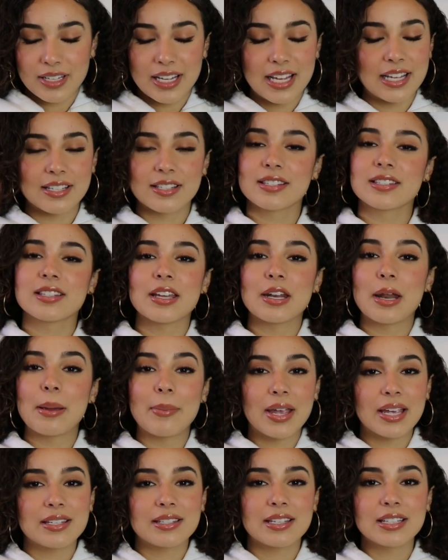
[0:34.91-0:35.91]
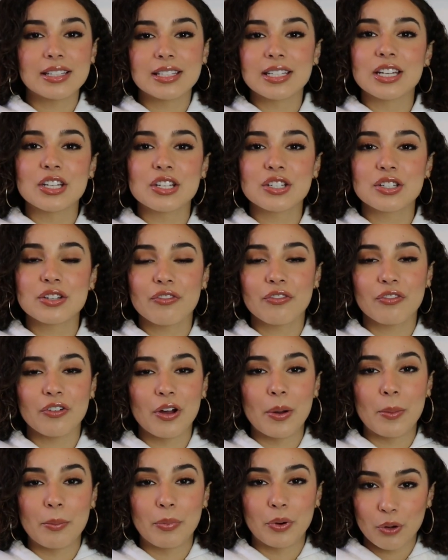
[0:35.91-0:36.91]
It's an amazing dish
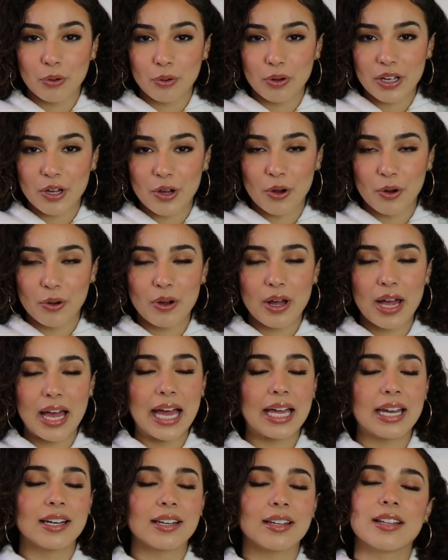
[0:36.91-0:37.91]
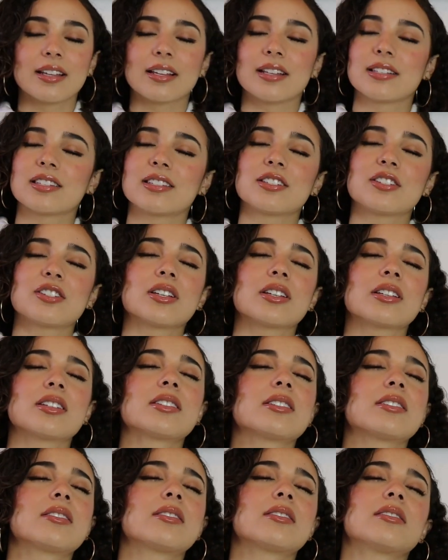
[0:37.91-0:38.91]
from Puerto Rico and it's
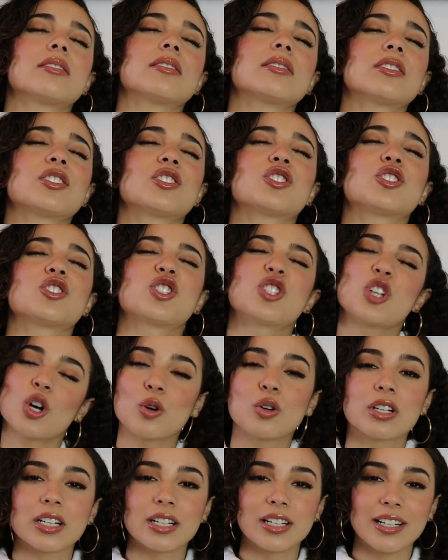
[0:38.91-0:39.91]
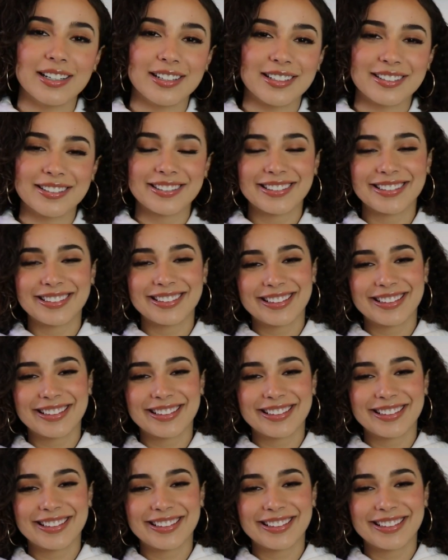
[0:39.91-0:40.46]
just so good.